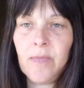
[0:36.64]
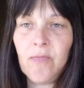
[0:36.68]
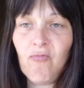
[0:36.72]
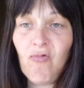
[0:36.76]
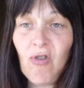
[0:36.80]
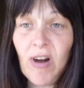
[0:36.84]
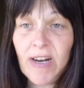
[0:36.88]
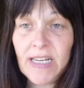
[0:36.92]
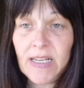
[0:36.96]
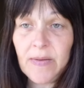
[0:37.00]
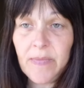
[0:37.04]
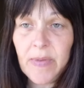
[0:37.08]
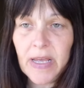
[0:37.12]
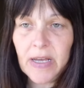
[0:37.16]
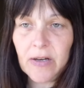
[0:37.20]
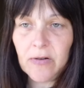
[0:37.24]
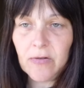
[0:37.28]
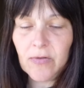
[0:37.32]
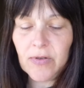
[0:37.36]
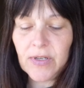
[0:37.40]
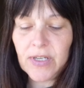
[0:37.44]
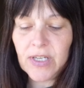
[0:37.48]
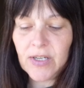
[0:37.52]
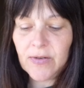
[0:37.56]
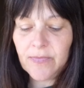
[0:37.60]
ready
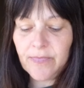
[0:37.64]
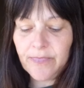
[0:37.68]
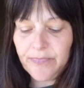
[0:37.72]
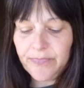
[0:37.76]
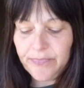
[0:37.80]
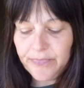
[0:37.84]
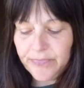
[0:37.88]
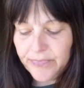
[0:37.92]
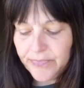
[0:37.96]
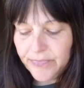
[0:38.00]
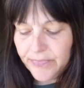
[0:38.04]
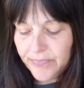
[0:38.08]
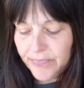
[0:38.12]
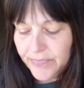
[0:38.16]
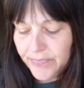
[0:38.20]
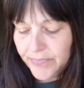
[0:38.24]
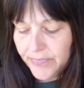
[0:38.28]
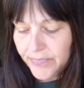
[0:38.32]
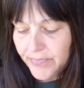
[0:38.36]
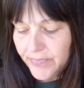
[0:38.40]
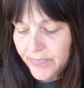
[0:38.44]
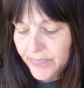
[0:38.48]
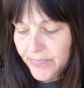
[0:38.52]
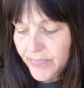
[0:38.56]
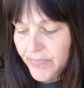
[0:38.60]
meals,
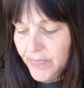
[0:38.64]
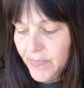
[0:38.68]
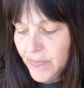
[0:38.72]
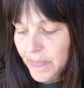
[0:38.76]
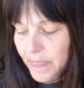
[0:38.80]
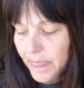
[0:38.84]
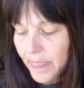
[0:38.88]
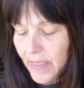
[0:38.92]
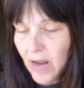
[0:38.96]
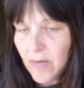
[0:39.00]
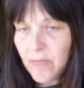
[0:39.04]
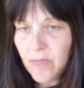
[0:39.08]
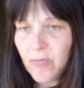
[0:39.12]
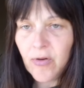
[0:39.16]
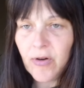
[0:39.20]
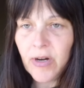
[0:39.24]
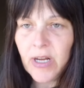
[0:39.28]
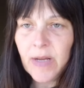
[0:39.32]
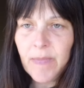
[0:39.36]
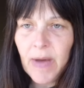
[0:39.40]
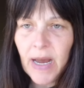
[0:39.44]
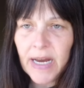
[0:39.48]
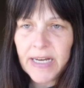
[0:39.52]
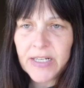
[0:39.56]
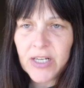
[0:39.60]

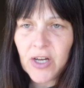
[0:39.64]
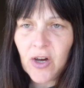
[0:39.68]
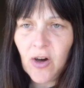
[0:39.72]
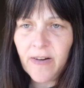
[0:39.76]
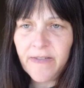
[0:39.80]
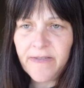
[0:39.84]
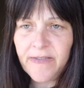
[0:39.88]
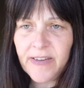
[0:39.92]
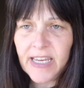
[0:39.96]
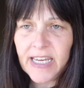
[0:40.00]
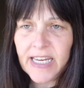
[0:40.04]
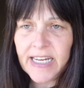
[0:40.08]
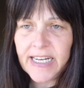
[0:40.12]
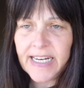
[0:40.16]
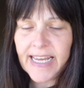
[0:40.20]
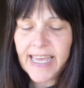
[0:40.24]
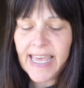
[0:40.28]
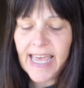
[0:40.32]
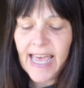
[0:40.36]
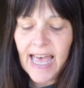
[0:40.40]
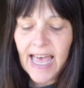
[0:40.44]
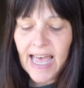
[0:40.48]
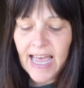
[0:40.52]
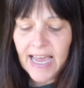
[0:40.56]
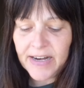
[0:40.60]
pre-made coffee in a
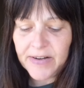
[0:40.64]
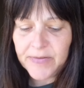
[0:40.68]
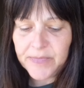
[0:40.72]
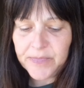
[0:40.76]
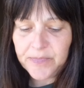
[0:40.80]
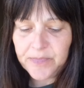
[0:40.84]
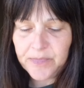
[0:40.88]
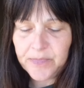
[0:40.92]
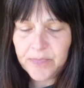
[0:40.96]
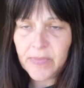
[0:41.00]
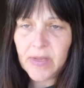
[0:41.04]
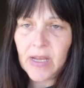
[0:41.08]
can,